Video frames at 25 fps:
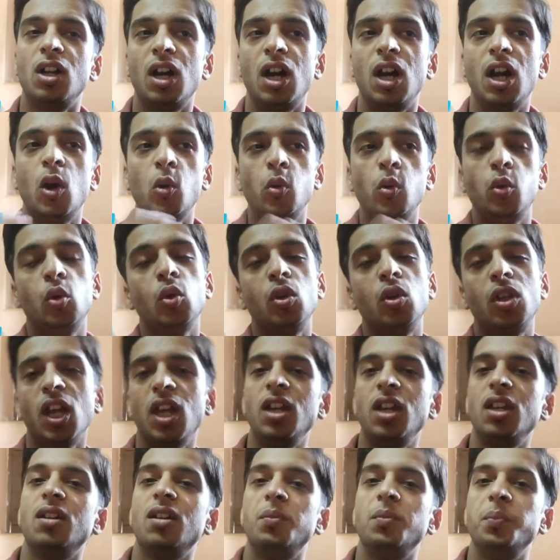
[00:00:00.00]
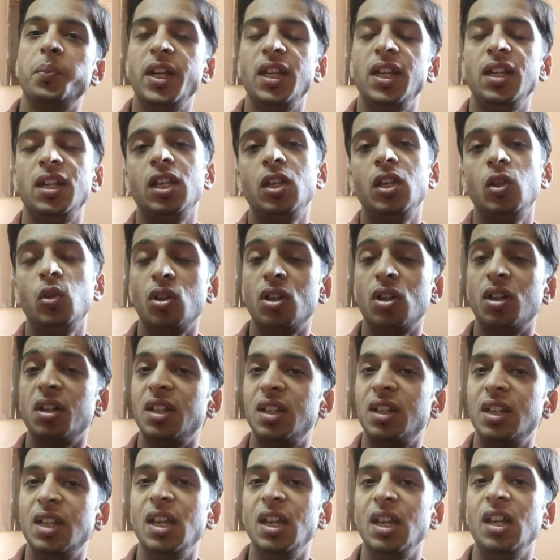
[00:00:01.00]
how you can maintain your
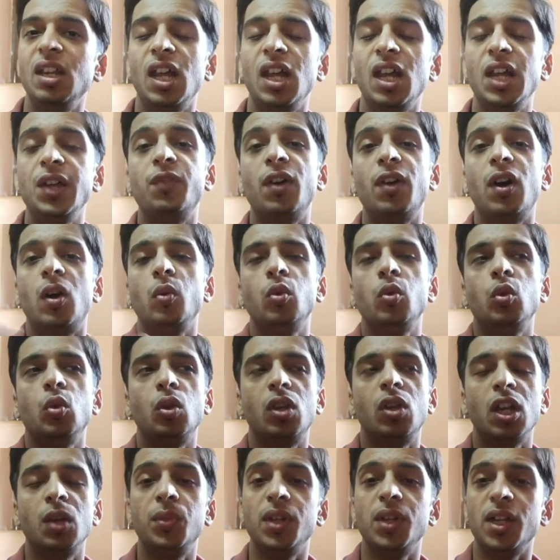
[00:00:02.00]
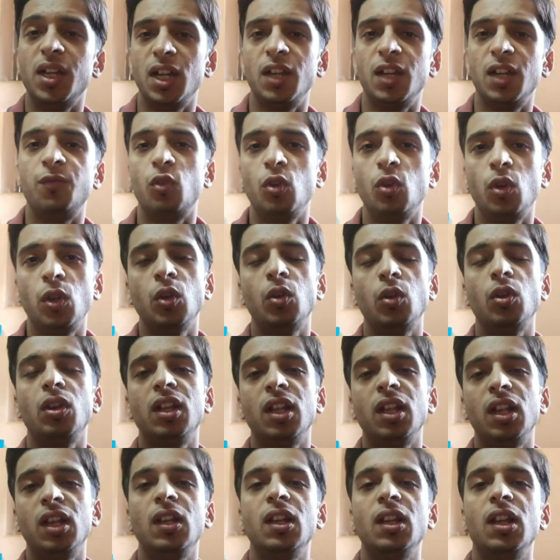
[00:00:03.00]
daily life, how you can be grateful in your
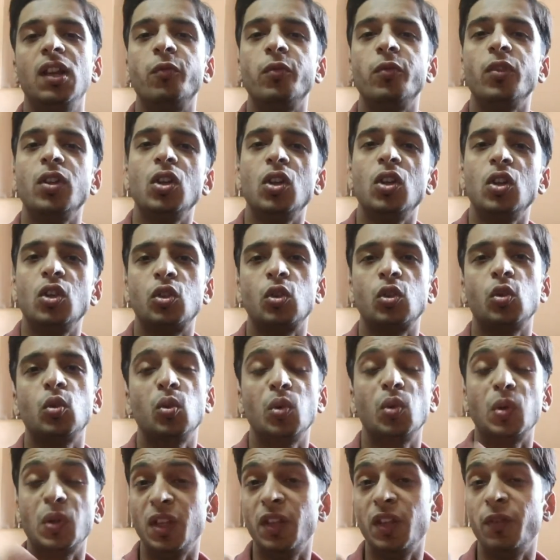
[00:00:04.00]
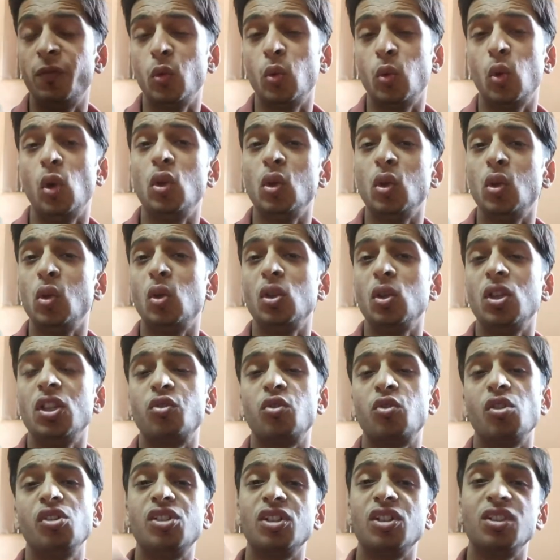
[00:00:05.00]
daily life. So if you want to know this
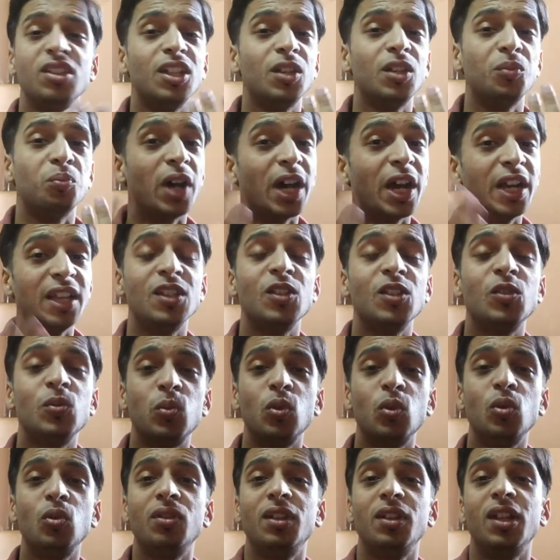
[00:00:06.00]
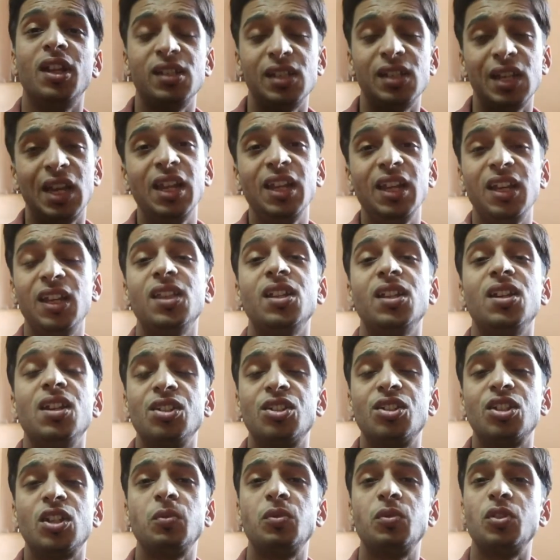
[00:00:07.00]
question, then buy this book. There is a link in the
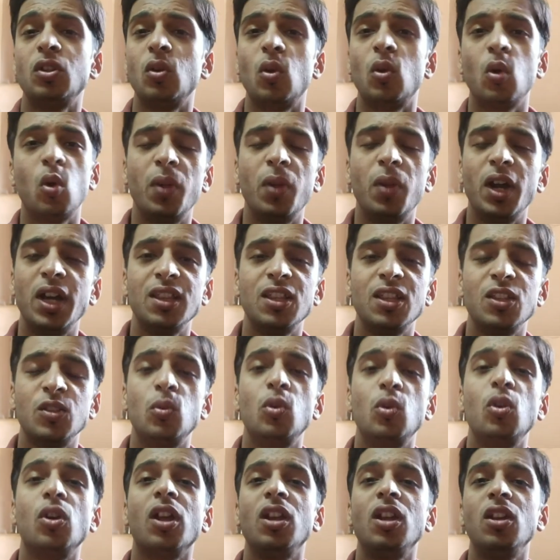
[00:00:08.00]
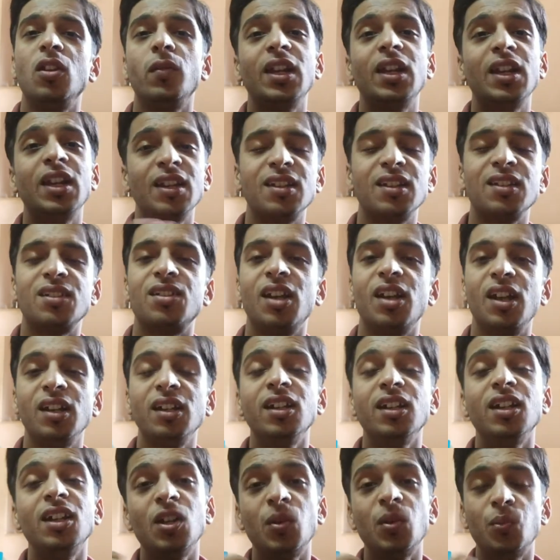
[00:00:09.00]
description. Go buy this book and you will understand
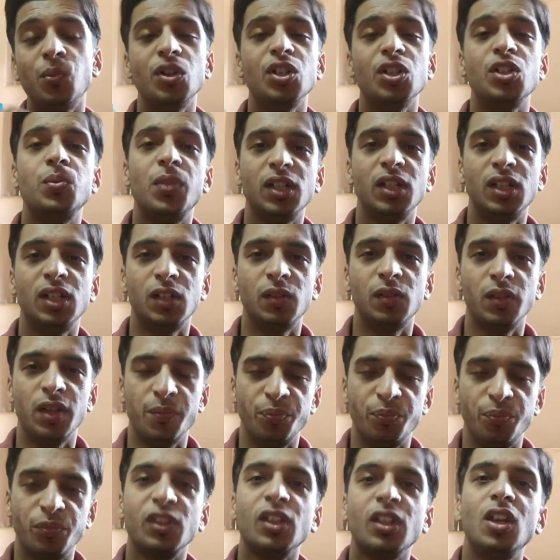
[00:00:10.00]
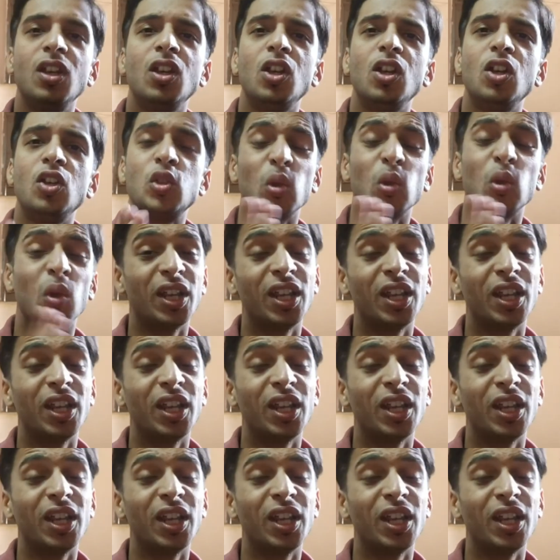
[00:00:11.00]
much better way. So